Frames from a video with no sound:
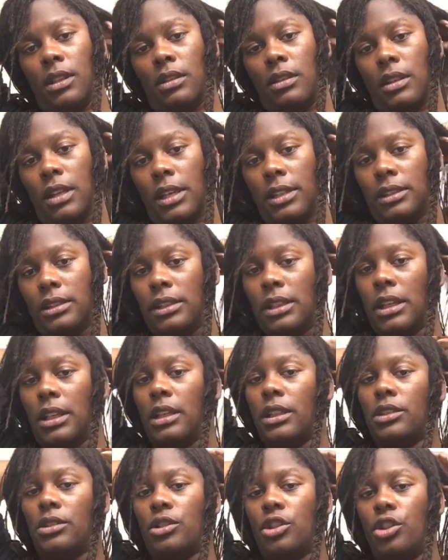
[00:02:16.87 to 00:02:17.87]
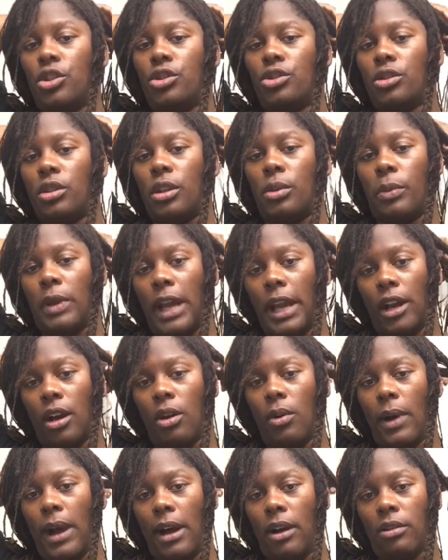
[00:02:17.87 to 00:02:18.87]
And that's it. Because usually when I
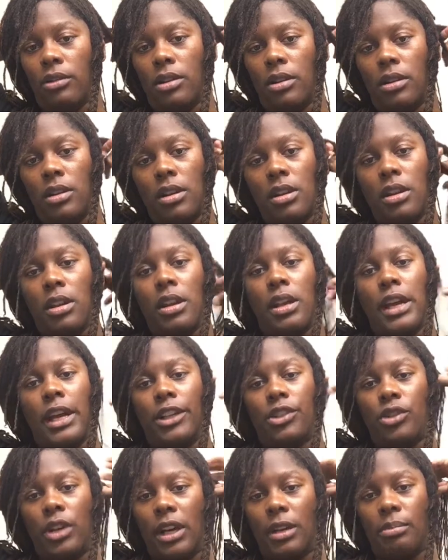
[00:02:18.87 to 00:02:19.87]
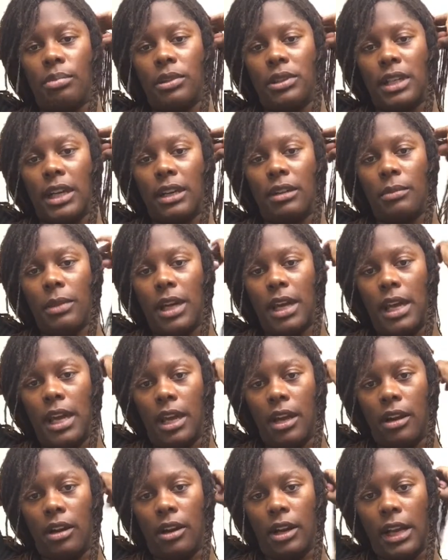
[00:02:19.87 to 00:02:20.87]
go out, I try to protect my
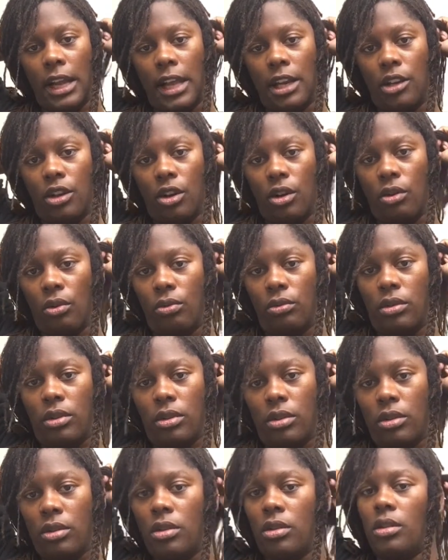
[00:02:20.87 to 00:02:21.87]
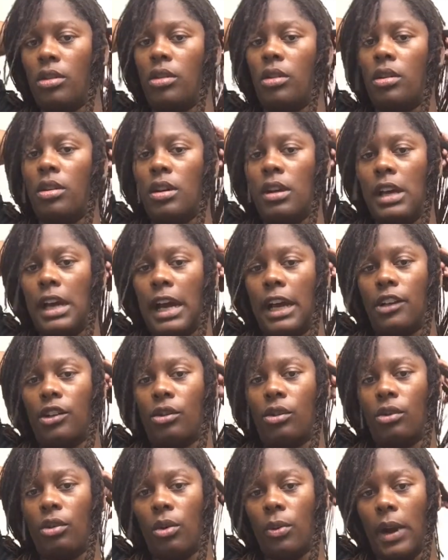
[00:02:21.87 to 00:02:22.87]
hair, and I don't
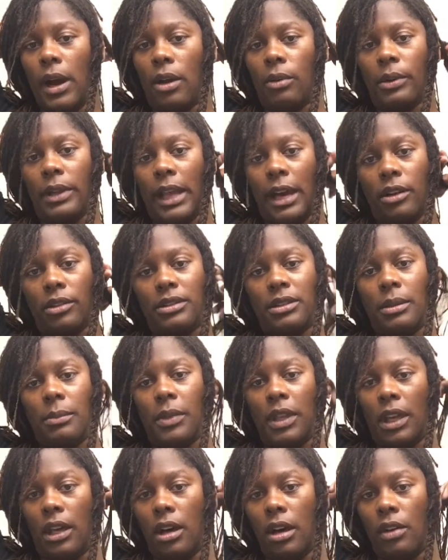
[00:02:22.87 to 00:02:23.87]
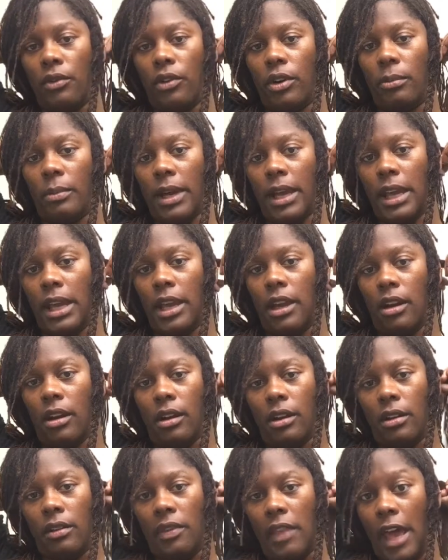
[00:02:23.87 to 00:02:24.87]
go out without something covering my
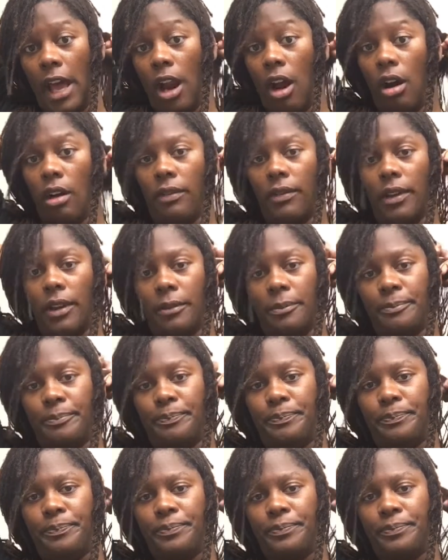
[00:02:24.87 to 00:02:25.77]
hair that often.